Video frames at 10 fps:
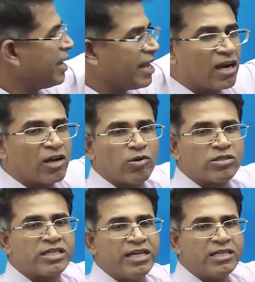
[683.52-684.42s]
enclosed
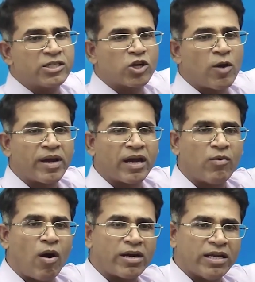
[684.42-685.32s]
seas, tropical
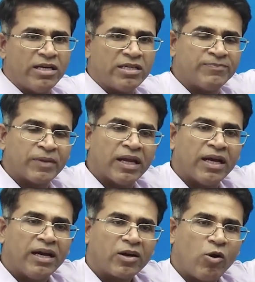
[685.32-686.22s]
waters,
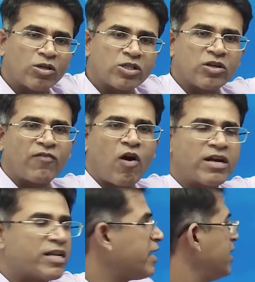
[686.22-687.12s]
coasts of
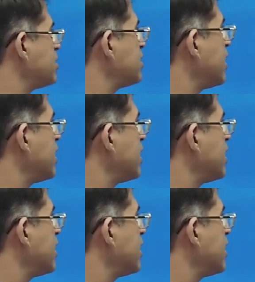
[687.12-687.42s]
continents,